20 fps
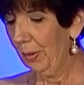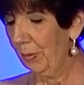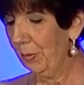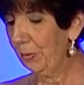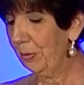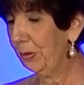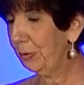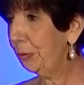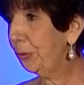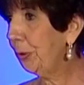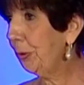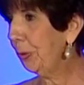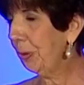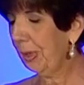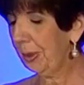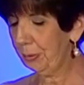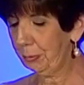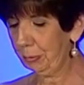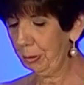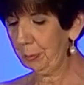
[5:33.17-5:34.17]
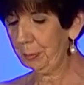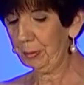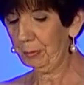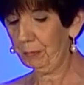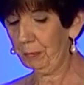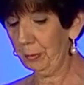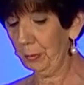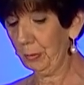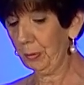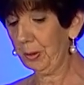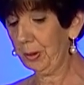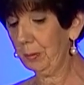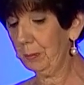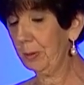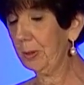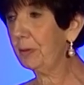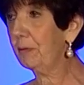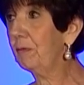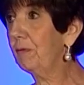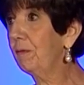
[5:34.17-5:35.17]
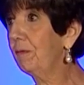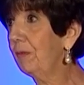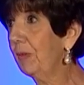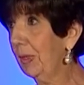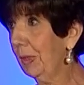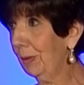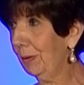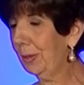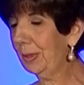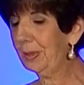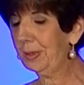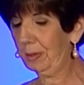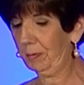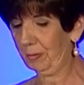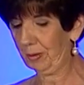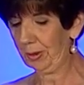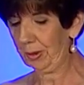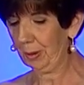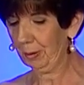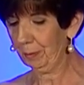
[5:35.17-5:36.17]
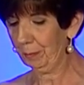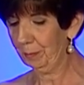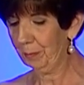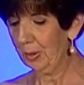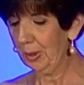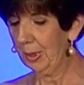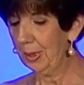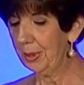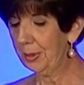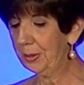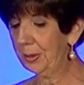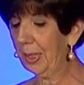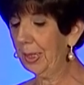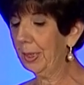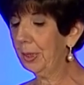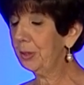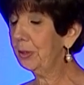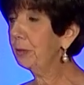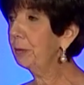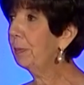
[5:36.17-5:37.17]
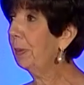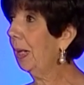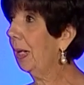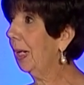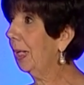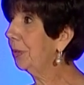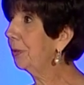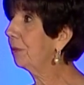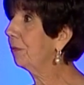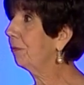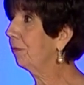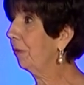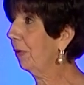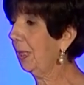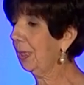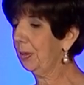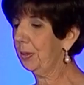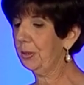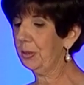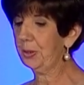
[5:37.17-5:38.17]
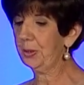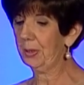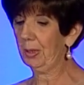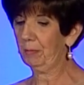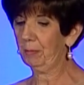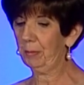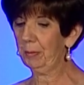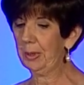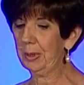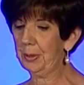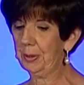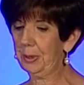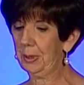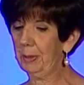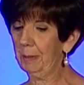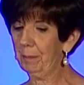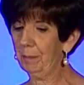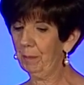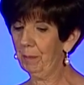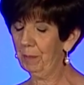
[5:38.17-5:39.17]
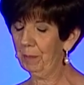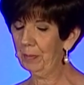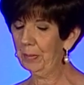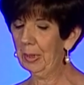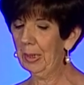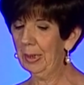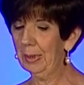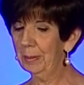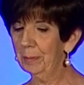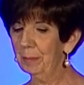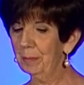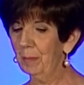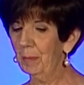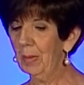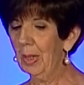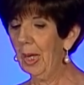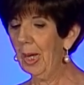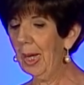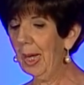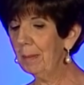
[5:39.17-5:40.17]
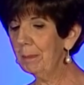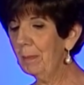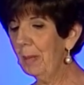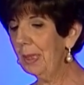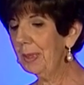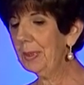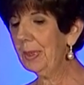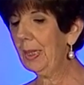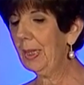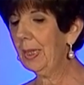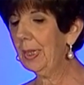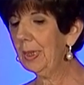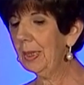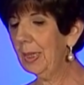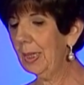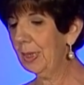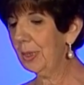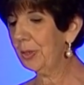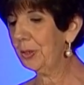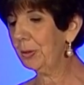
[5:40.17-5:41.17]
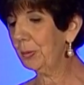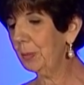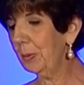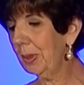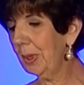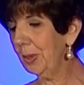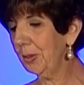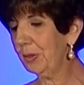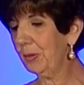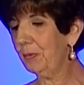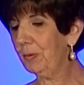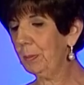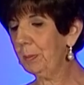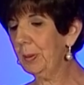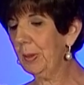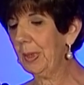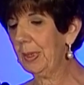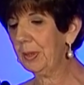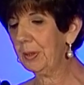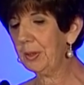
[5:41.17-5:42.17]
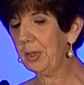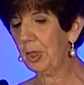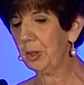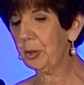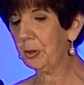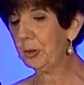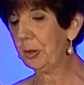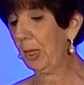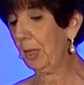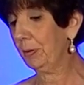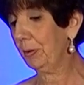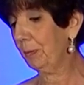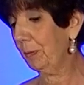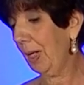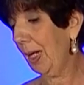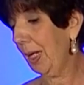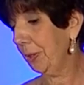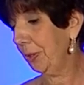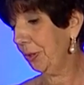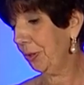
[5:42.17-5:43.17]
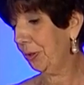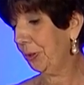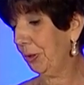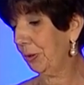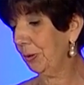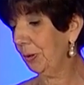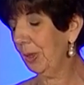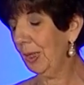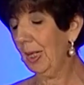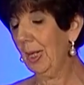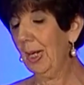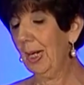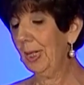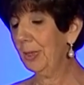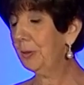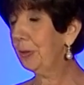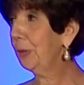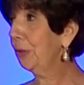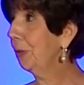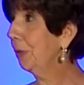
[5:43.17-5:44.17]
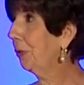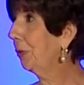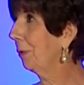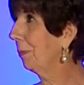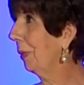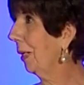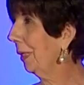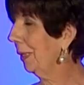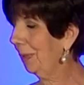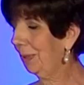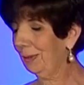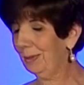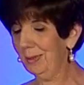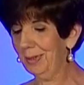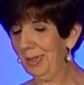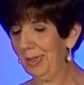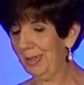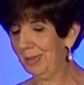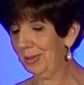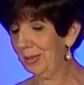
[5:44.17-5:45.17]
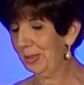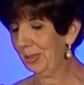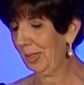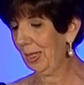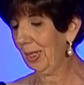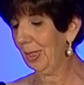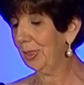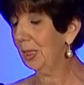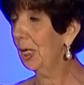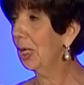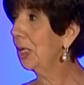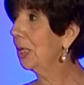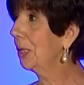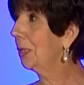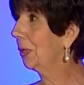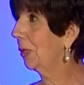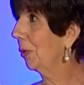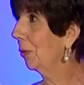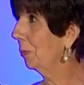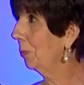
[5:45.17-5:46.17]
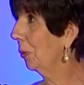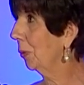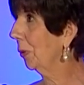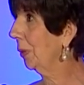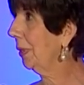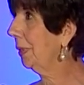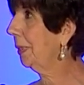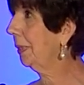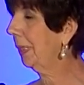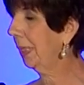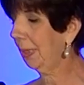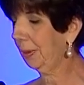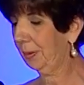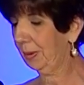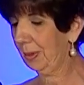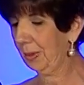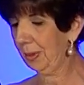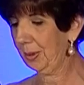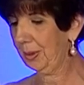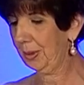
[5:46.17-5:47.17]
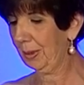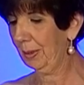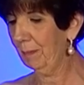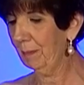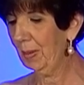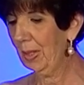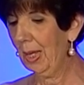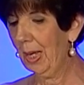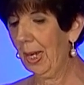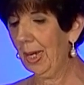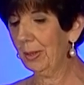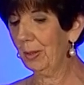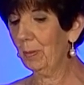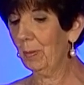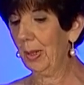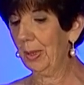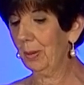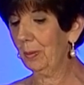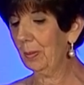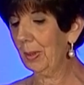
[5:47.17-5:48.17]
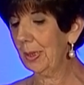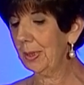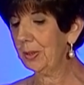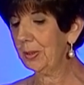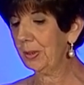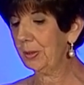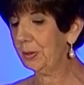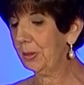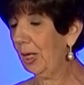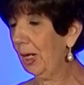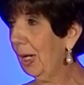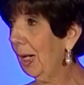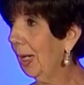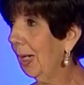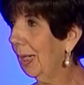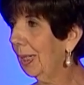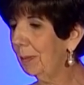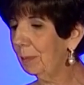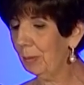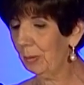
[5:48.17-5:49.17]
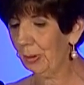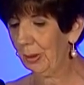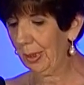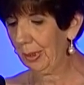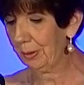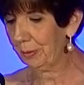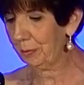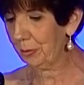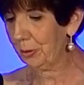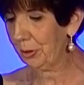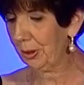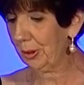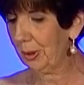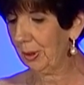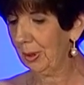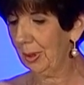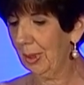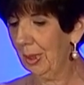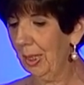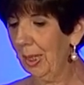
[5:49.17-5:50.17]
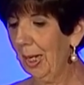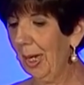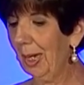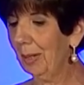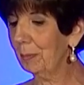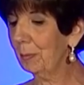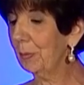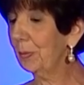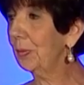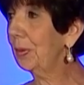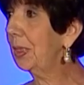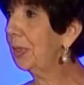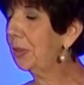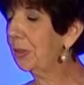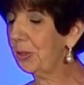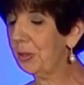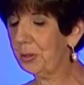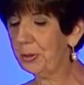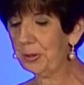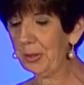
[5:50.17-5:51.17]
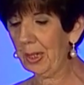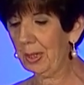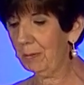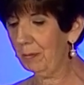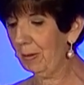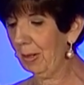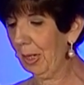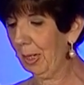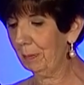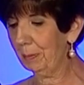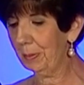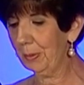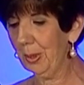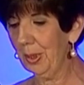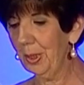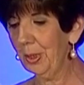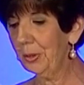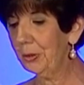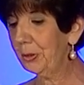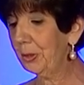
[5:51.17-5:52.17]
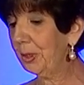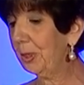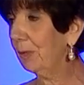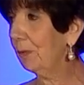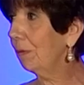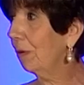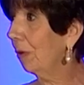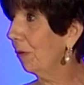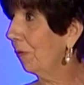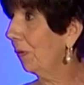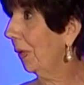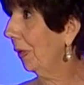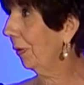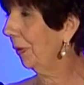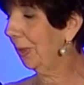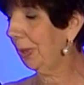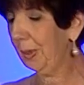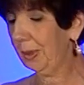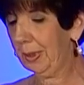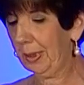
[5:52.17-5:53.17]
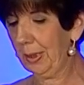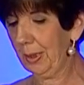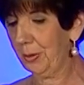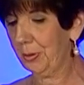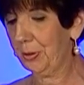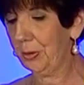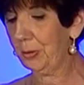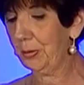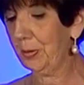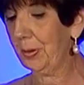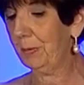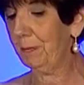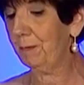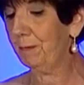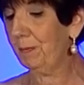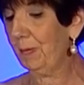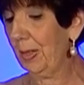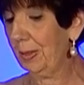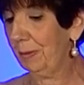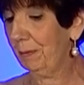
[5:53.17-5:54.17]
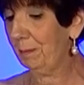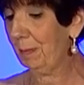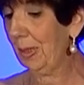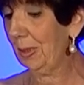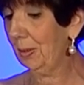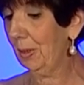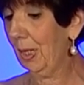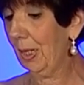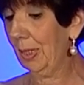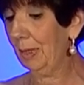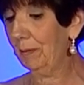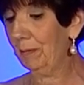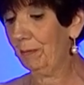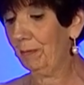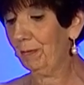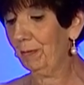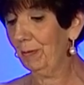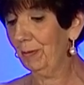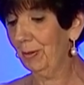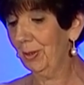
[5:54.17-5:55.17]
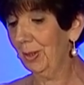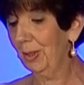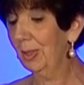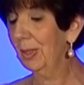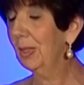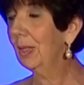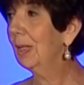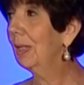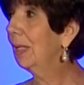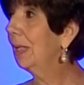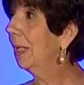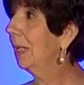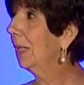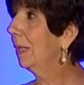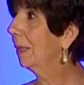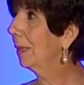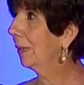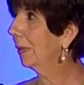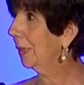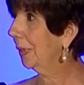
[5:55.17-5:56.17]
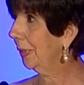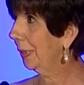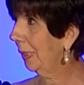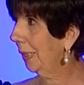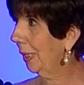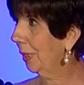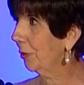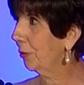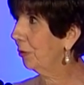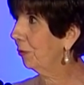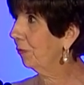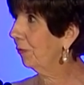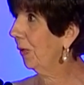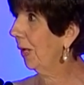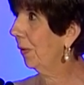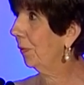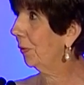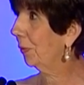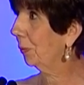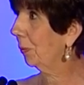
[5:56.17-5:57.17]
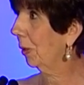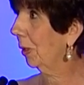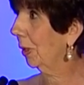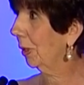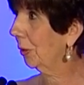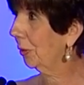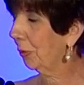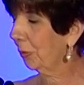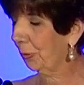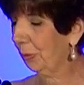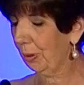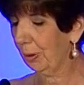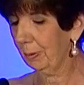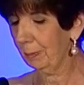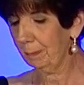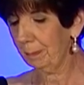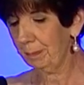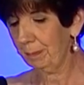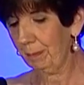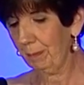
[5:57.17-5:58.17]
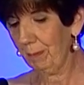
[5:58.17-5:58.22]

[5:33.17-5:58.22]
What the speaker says: The 2-day trip to Florida was very difficult. Saying goodbye to friends is never easy. On Monday, as the wheels of the plane touched down in Rochester, I turned to Michael and said, no more sadness. I don't want to waste the time or energy. I will need to save up to give ovarian cancer the fight of my life. Cancer found the wrong girl.